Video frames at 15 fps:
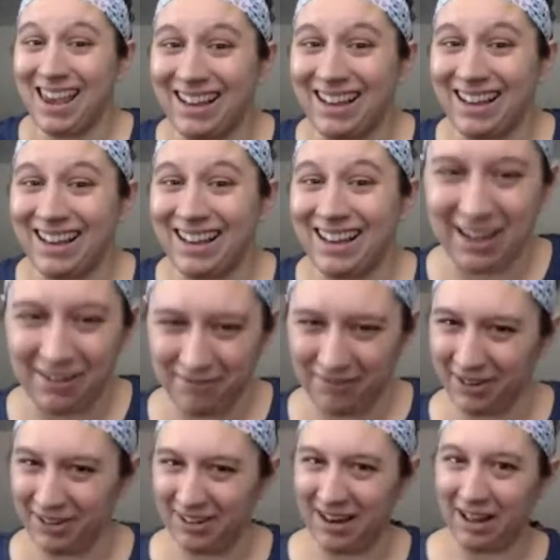Yeah, I
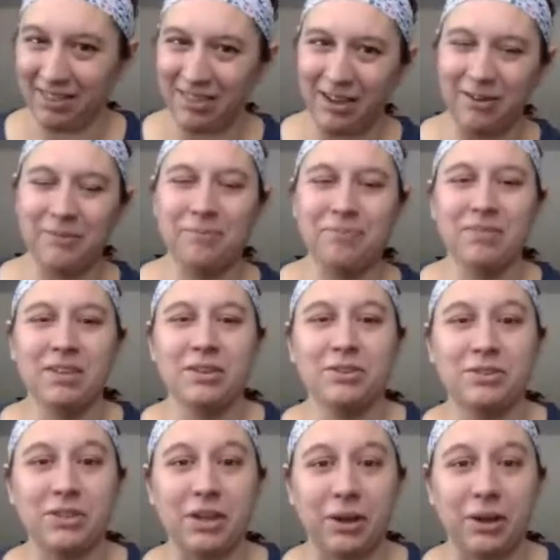think I figured it out though.